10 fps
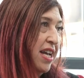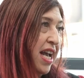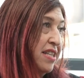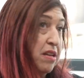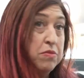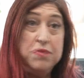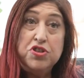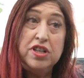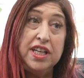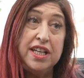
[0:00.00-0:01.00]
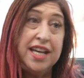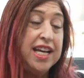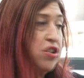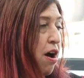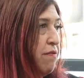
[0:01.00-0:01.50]
Yeah. And sometimes you're going to get
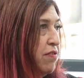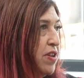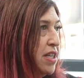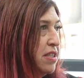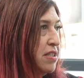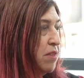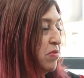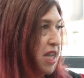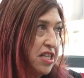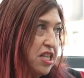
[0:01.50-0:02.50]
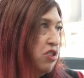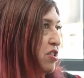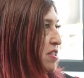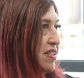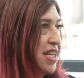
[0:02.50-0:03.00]
kicked off of it, and some, and then you
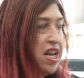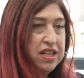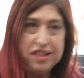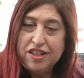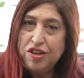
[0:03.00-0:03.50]
just say,